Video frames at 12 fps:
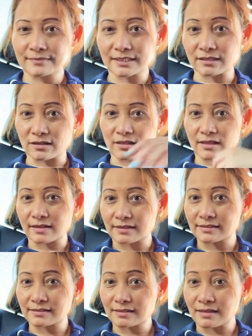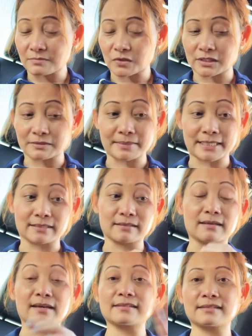in all honesty, I'm really bad.
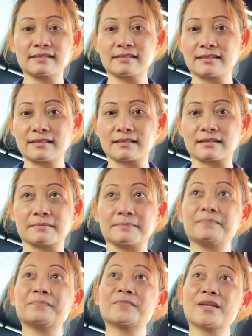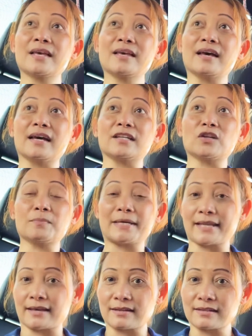I still eat them. I know
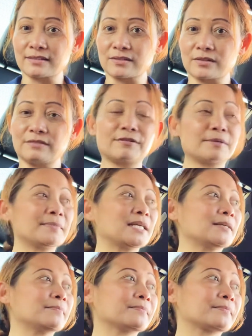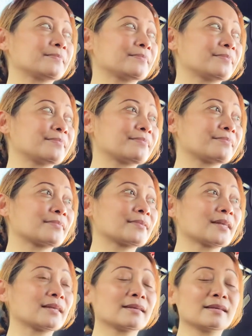banana is good for me.
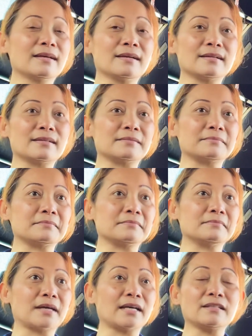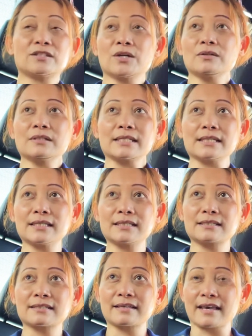I don't
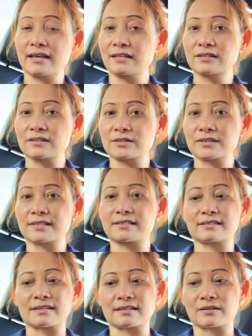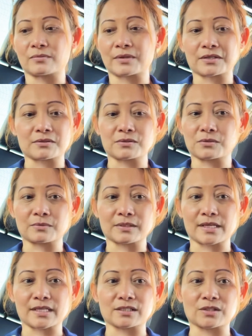eat canned goods anyway.
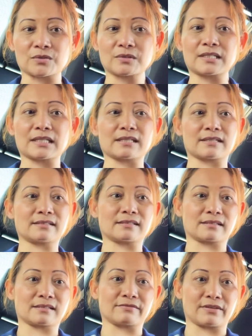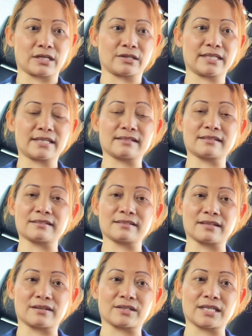Usually I don't, unless it's very
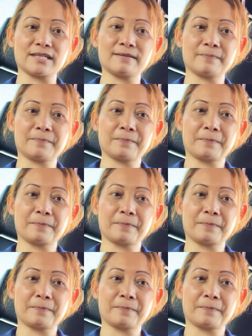necessary.